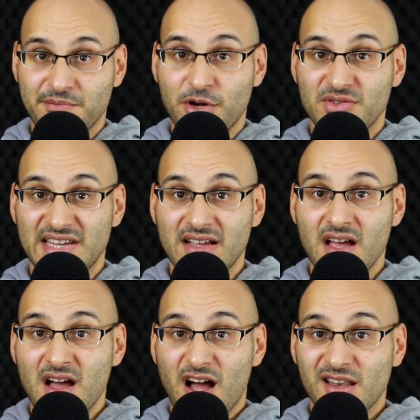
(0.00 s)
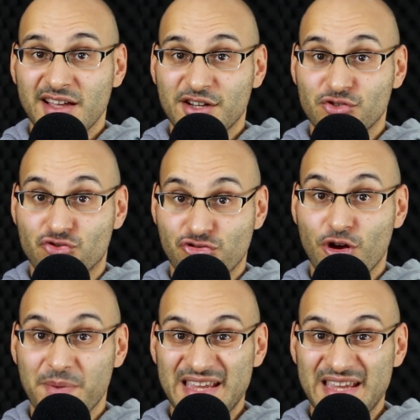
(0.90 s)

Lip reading: promoting are like a drop